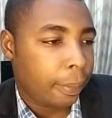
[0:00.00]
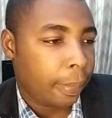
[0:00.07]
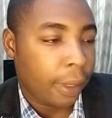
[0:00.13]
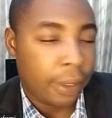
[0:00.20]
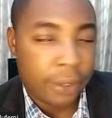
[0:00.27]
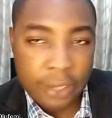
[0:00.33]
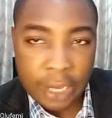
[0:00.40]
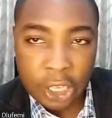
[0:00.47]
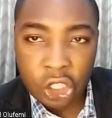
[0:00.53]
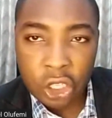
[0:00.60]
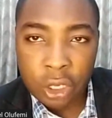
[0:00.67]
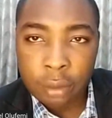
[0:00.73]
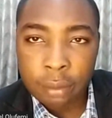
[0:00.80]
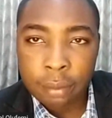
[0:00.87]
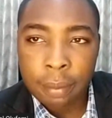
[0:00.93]

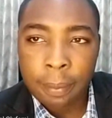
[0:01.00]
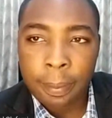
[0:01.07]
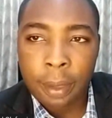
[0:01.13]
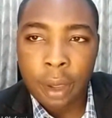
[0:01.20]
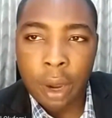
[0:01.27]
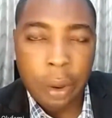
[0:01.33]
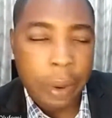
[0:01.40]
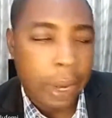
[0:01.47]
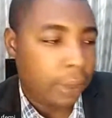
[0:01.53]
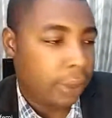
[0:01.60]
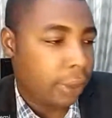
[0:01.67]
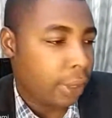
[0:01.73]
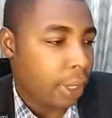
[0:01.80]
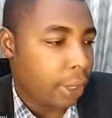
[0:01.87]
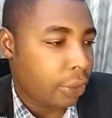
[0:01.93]
session. All right,
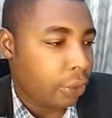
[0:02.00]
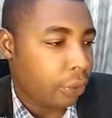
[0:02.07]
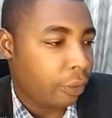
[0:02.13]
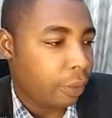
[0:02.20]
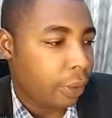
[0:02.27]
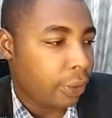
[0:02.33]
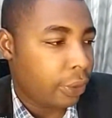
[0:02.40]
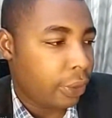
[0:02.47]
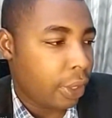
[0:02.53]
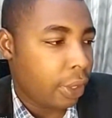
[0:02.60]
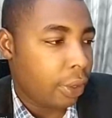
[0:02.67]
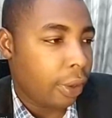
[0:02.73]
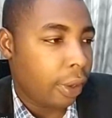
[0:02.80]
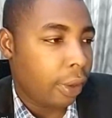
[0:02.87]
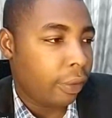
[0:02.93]
as you've been seeing
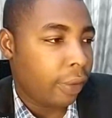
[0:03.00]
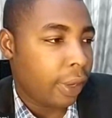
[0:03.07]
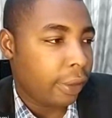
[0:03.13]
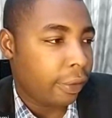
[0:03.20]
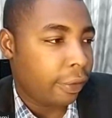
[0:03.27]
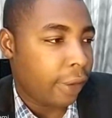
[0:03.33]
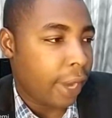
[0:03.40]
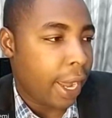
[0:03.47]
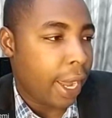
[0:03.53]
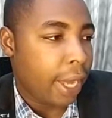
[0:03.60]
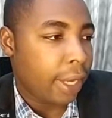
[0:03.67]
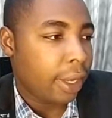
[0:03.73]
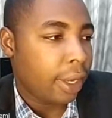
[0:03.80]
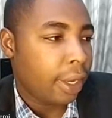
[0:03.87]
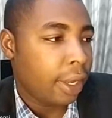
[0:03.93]
all over the
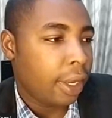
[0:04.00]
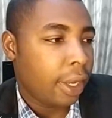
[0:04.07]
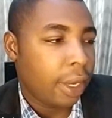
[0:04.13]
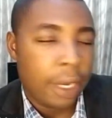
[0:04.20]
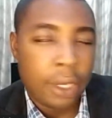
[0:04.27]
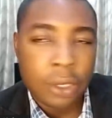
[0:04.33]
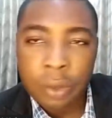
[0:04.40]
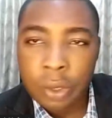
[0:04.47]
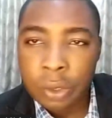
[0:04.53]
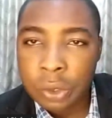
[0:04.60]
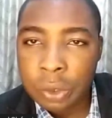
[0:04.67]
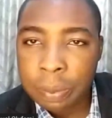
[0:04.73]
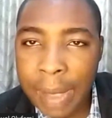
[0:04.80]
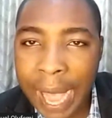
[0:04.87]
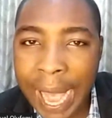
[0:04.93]
flyer, it's going to
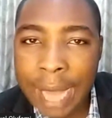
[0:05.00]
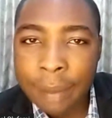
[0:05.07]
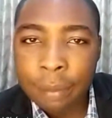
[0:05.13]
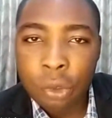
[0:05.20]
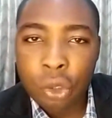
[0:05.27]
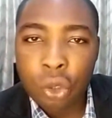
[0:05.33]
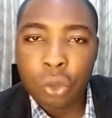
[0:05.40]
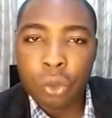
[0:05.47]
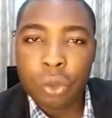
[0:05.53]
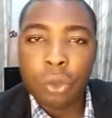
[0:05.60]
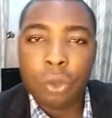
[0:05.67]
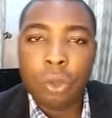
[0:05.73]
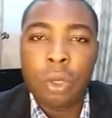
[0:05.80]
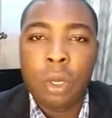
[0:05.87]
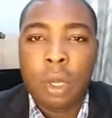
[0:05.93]
spam
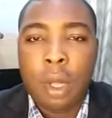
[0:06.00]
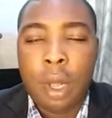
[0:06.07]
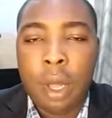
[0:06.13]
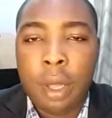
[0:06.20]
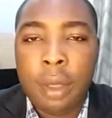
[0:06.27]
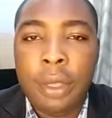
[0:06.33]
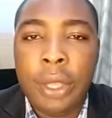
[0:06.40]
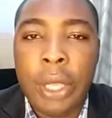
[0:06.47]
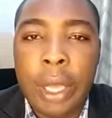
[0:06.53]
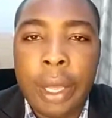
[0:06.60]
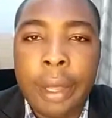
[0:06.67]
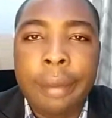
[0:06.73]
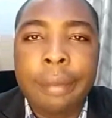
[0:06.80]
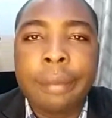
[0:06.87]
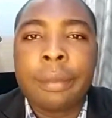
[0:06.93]
through
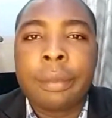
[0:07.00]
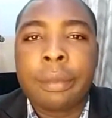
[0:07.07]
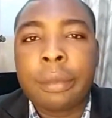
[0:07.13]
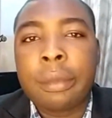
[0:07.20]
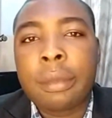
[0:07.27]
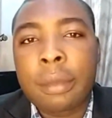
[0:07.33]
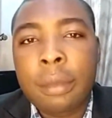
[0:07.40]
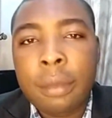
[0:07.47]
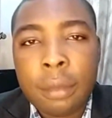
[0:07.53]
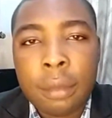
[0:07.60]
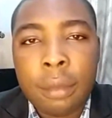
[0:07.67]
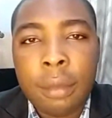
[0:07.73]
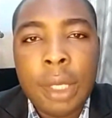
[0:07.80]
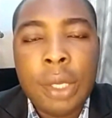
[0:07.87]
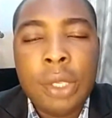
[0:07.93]
the
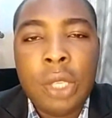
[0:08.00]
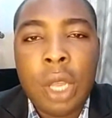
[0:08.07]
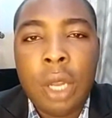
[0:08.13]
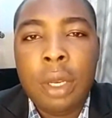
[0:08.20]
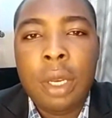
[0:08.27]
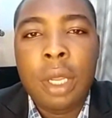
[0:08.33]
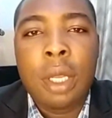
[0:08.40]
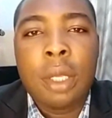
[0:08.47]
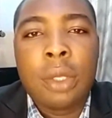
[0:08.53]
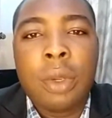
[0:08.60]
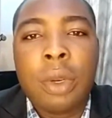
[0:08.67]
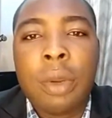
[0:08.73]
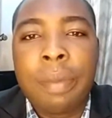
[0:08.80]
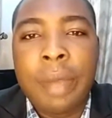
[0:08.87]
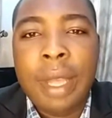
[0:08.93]
Sunday. It's going
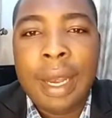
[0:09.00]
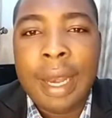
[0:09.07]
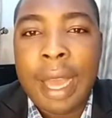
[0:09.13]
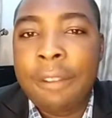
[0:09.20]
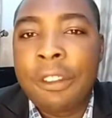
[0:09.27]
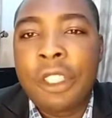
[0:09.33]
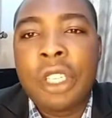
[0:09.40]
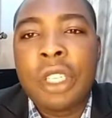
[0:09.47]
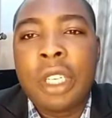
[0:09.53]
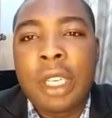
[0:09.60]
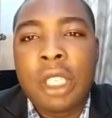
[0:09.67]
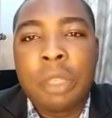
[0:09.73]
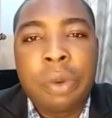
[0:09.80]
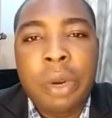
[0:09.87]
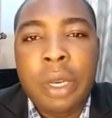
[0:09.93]
to be a life-changing
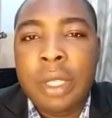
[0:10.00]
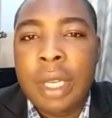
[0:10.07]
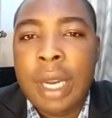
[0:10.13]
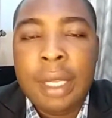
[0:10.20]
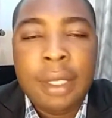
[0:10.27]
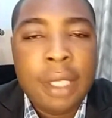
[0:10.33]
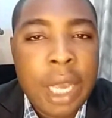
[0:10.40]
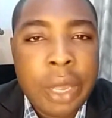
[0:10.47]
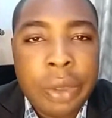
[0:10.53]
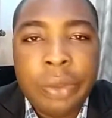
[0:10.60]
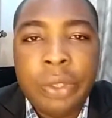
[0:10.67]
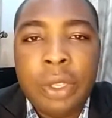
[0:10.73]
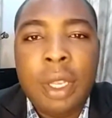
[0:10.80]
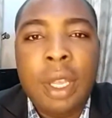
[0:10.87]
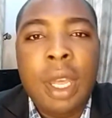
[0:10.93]
experience, and I tell you,
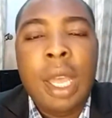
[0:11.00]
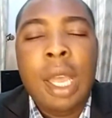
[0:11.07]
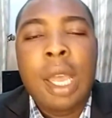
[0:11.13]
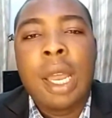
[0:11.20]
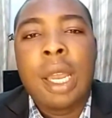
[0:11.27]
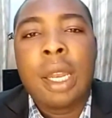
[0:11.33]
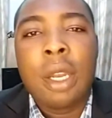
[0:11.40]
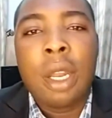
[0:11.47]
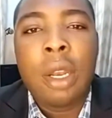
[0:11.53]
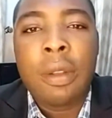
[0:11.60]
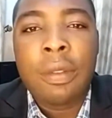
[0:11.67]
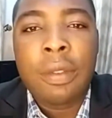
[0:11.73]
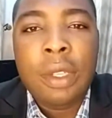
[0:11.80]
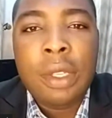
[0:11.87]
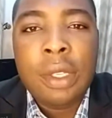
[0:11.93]
see, none
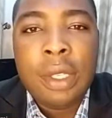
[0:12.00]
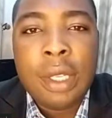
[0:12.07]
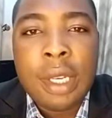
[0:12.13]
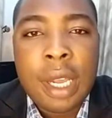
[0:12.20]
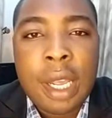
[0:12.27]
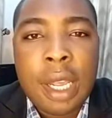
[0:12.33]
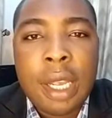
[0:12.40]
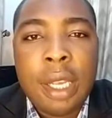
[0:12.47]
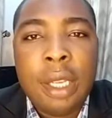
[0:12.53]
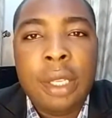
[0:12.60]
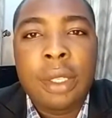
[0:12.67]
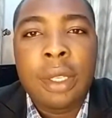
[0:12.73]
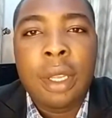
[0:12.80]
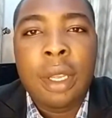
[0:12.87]
of these days